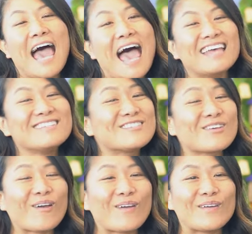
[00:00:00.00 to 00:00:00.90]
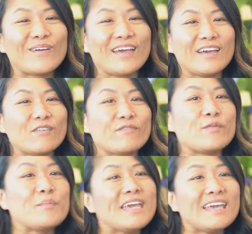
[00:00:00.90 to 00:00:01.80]
And so for
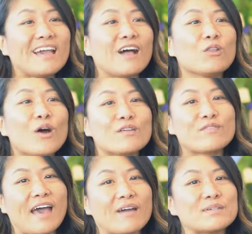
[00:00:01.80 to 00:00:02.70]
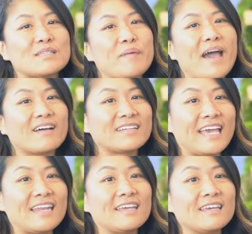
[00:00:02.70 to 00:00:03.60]
me, a lot of that was about
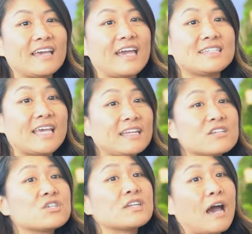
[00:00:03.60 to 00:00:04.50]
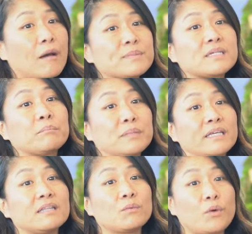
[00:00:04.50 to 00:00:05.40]
getting a technician up to
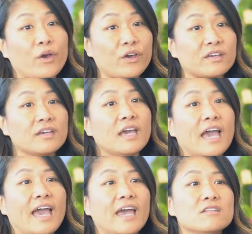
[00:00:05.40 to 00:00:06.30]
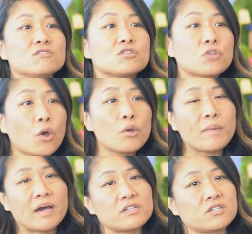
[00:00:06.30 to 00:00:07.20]
complete the work. And so
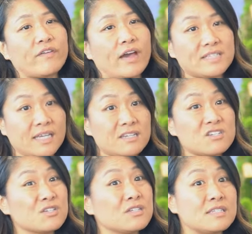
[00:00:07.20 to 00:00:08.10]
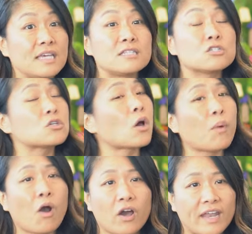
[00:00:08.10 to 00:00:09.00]
much of our technicians, it's so
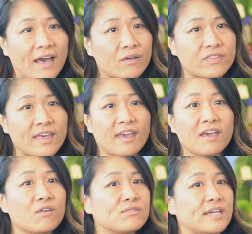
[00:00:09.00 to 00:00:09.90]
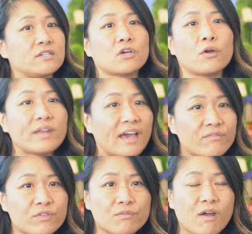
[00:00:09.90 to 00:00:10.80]
hot out there. They don't
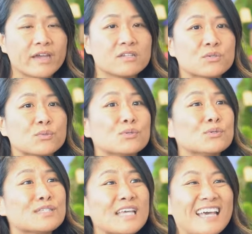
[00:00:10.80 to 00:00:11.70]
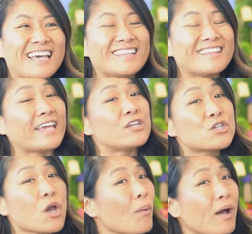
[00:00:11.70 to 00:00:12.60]
have the right tools. They
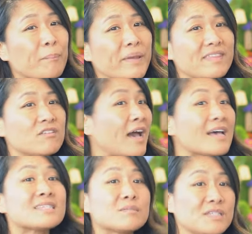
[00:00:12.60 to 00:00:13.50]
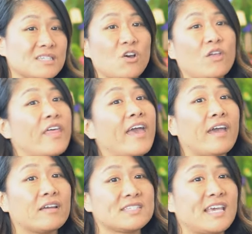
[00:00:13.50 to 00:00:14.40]
show up and their customer's not
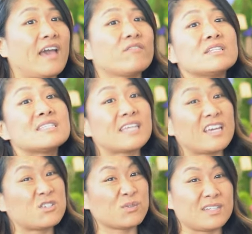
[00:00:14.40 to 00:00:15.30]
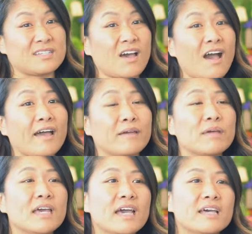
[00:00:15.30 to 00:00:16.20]
there because they haven't scheduled the time.
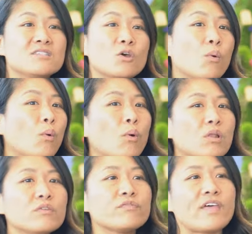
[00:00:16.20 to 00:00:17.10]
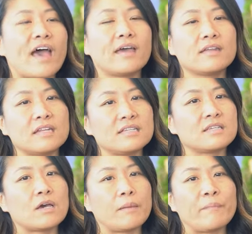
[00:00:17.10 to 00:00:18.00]
And so all of that is
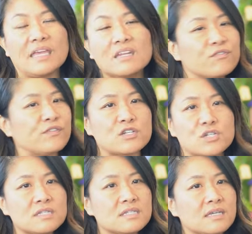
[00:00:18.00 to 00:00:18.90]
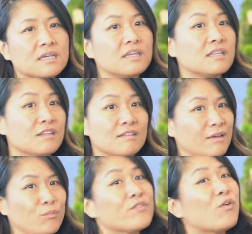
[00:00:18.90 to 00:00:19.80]
inefficiency, and
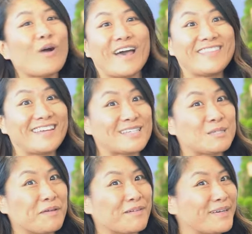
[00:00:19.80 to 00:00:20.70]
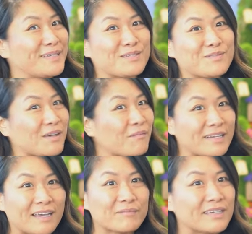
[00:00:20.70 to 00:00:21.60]
we've all had that experience of
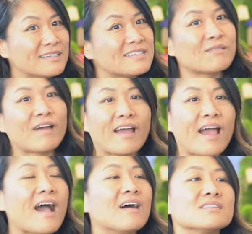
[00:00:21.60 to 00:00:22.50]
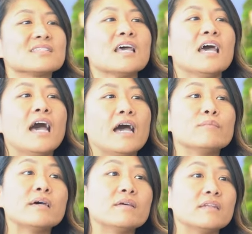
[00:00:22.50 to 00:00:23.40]
someone coming into our house.
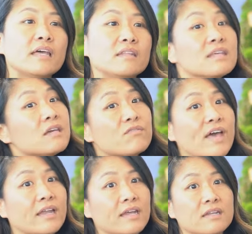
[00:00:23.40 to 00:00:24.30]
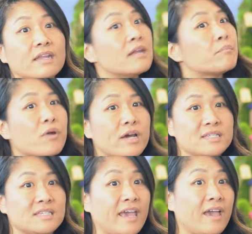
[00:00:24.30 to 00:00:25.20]
And think of that at an enterprise
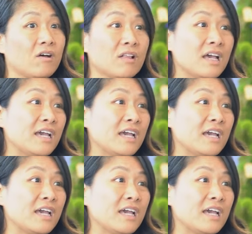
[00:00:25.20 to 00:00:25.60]
scale.